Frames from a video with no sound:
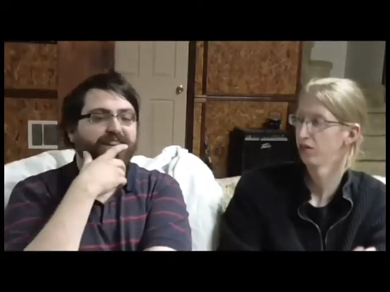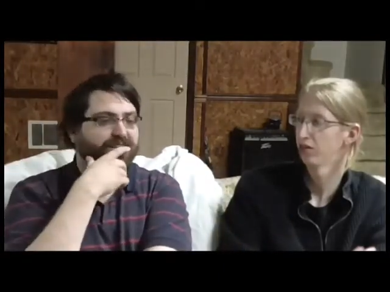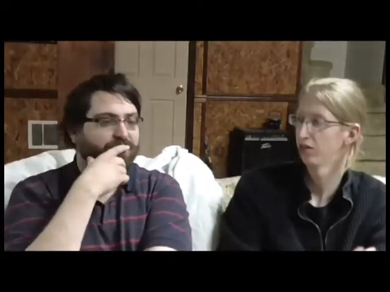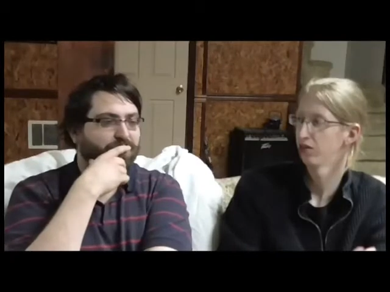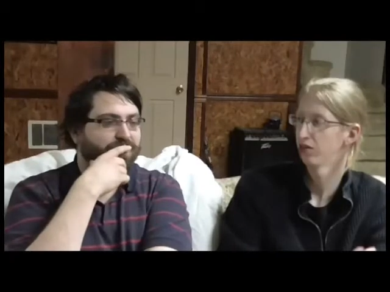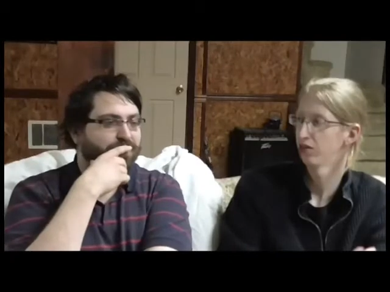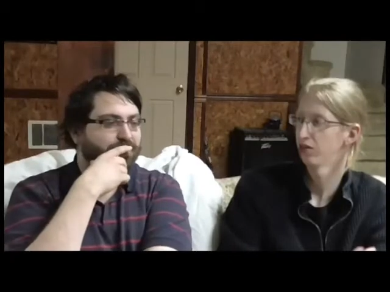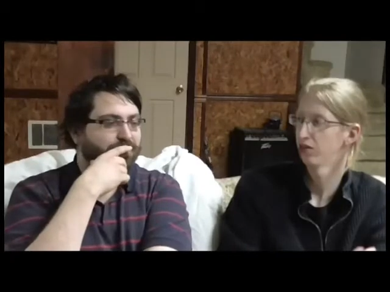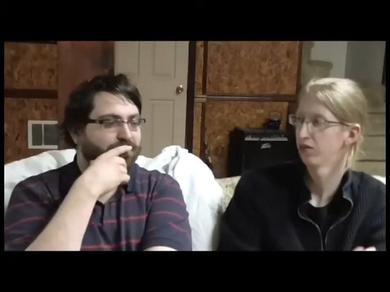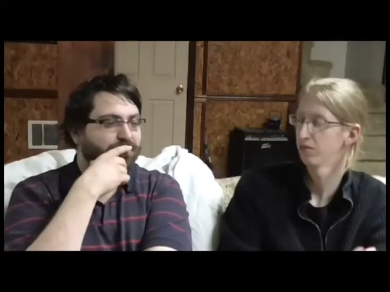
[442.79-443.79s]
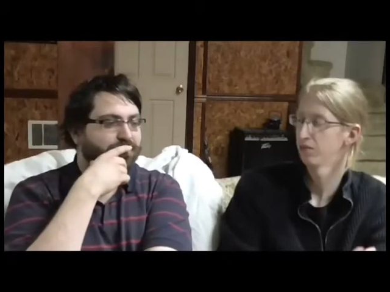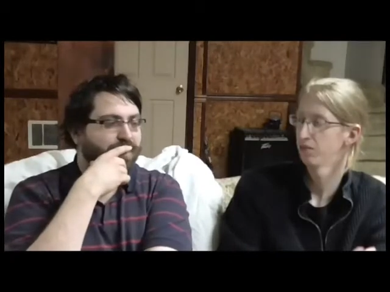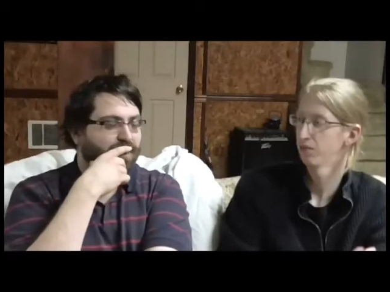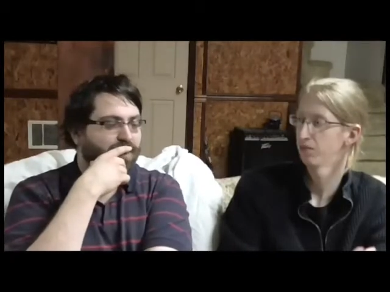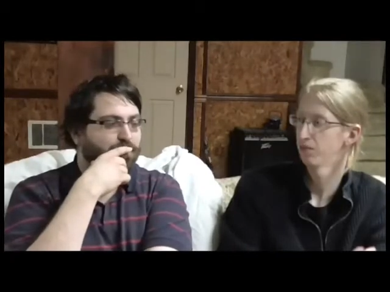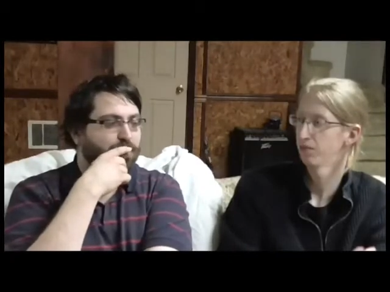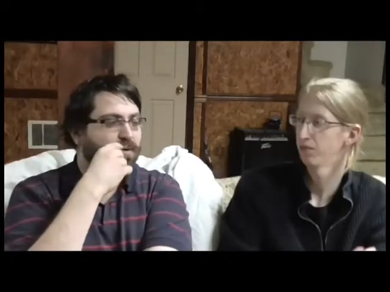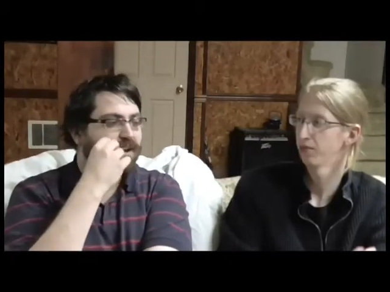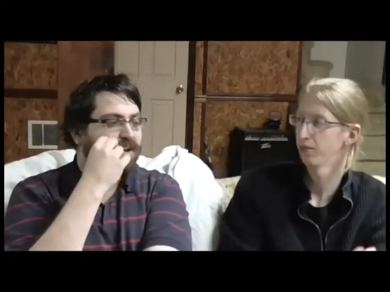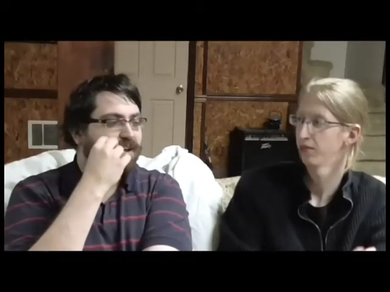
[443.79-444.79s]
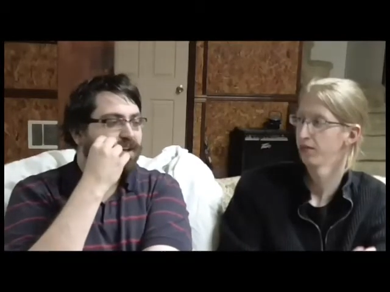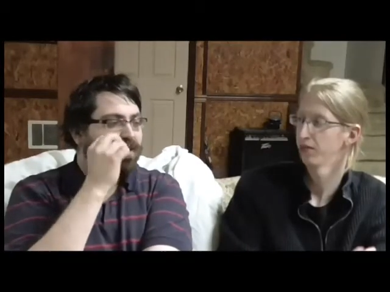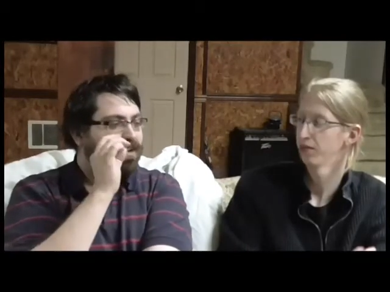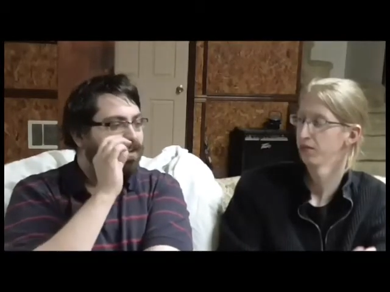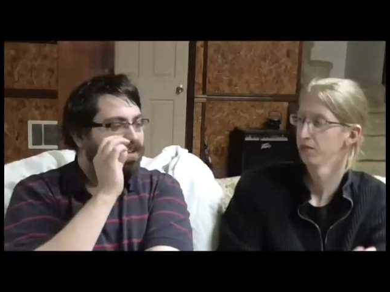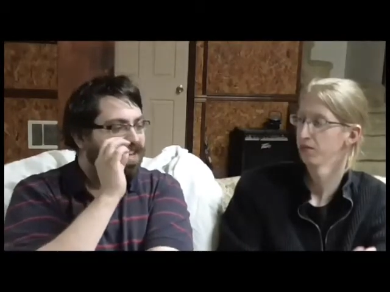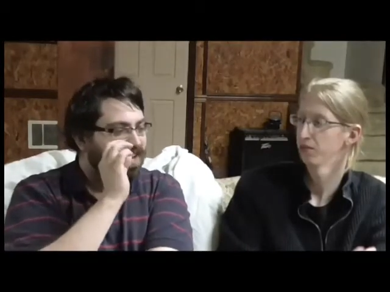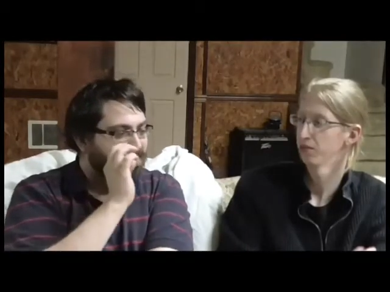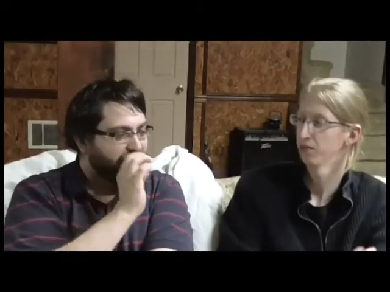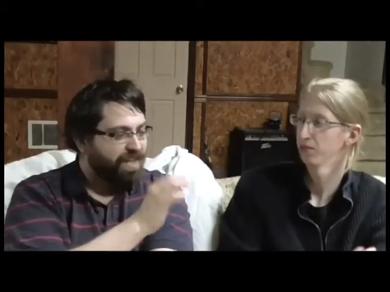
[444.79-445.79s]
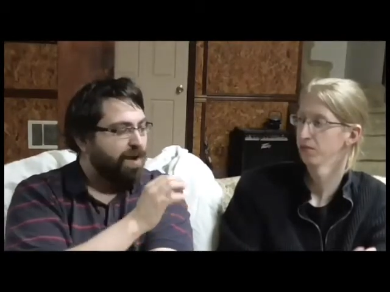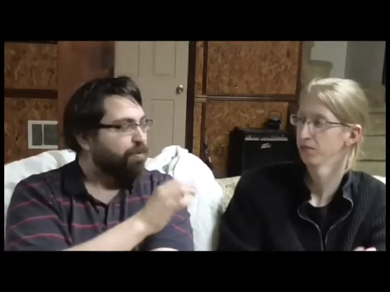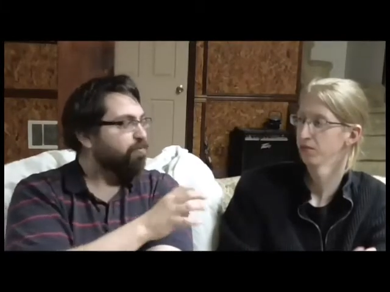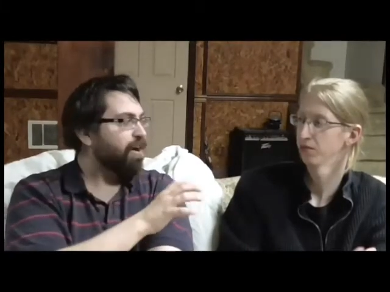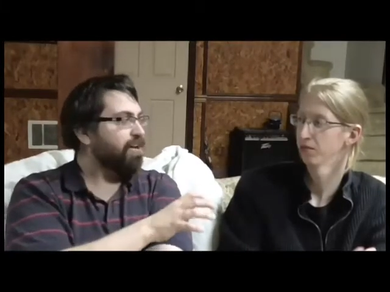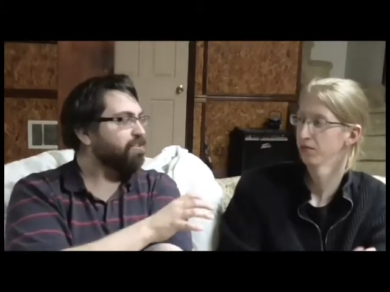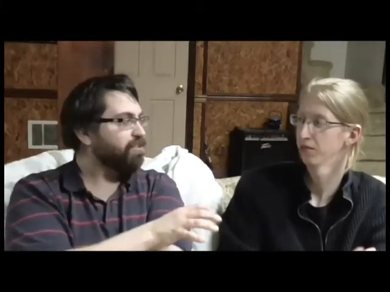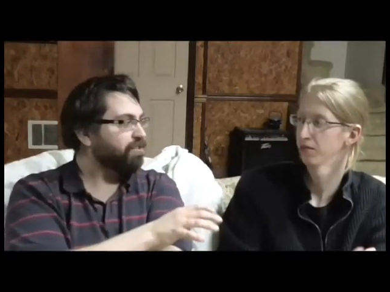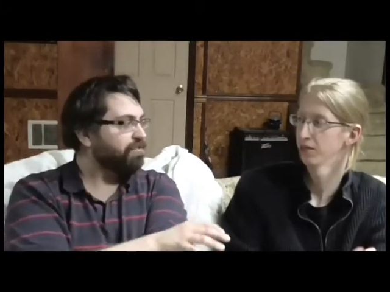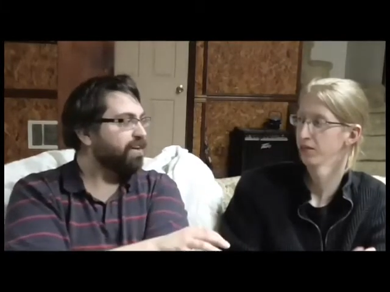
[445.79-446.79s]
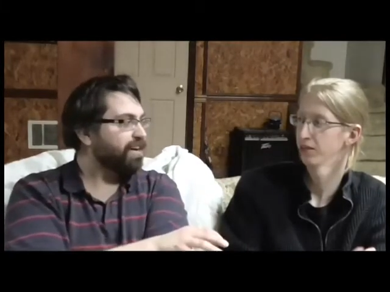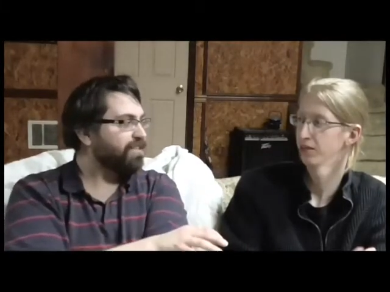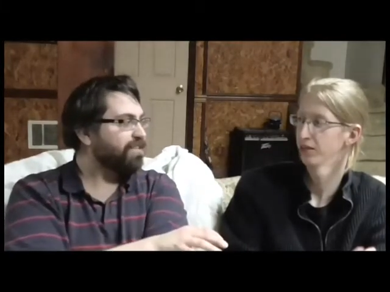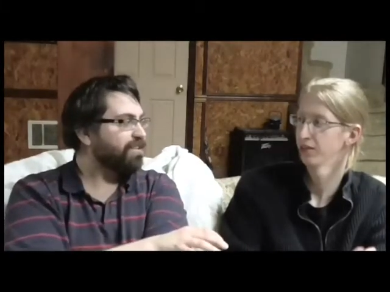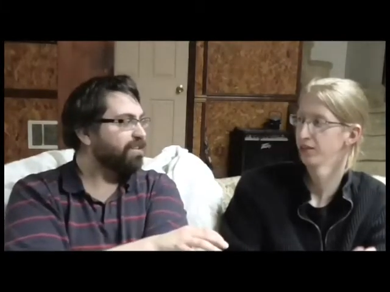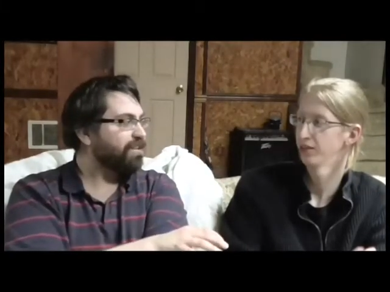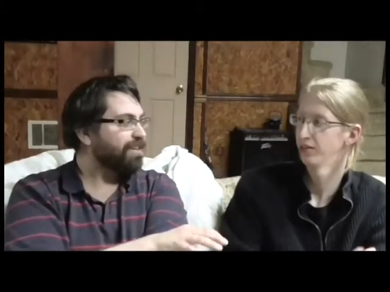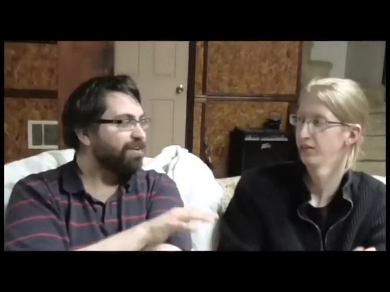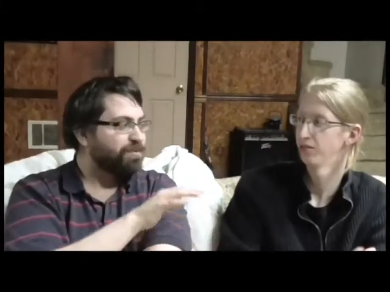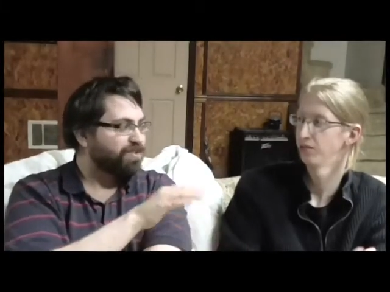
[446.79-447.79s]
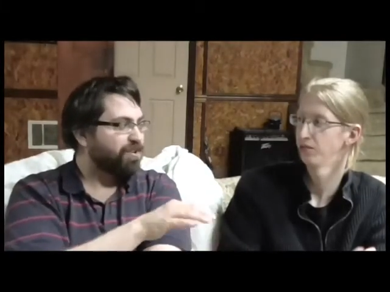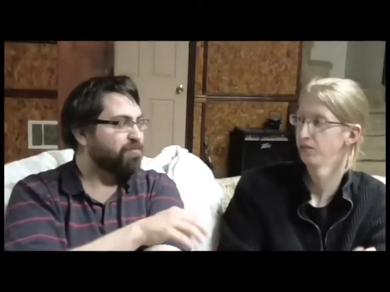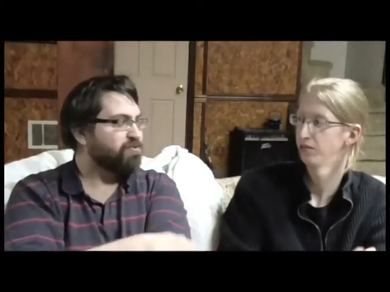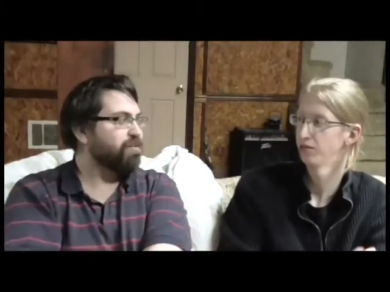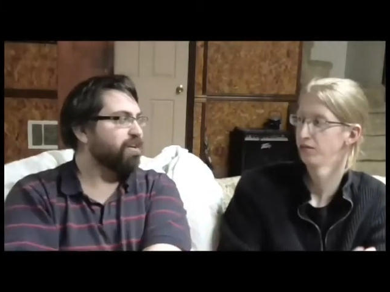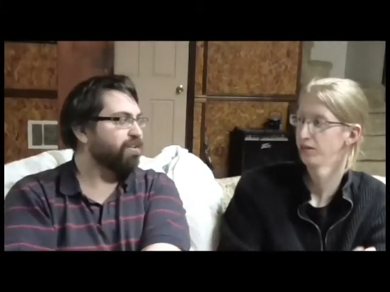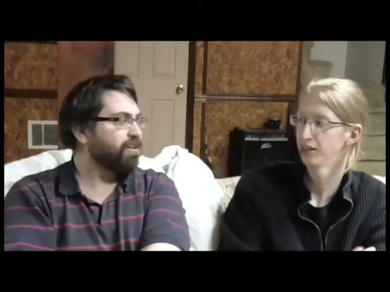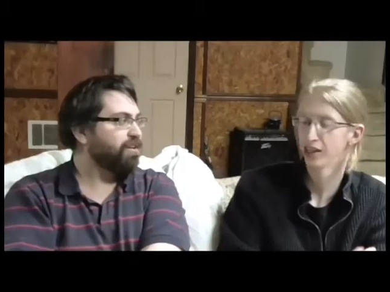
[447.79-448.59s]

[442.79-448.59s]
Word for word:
Speaker 1: It doesn't look terrible, but if that were practical effects, that would be so much better.